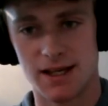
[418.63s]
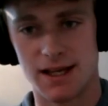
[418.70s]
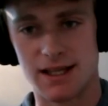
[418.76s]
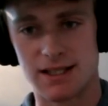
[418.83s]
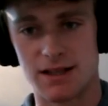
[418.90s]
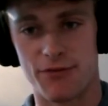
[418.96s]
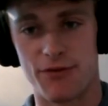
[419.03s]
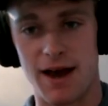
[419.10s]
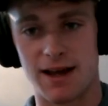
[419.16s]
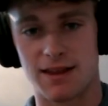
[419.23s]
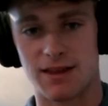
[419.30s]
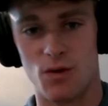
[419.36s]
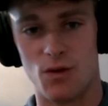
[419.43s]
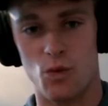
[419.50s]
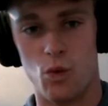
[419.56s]
is the
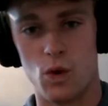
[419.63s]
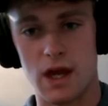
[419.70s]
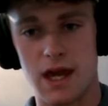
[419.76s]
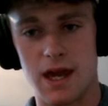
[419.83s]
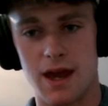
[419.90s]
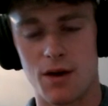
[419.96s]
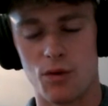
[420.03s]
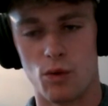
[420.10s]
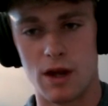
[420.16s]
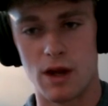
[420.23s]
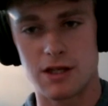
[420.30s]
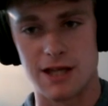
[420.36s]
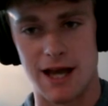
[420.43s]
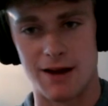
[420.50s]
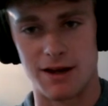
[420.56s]
fact that we
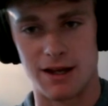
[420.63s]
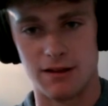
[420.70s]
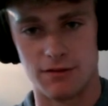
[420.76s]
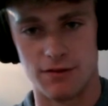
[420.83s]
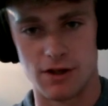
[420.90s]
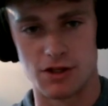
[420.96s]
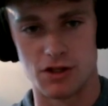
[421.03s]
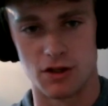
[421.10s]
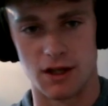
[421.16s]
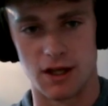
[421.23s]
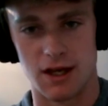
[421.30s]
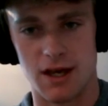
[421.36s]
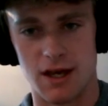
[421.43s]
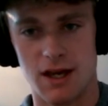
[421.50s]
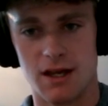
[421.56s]
reach out
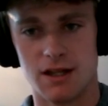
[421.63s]
individually.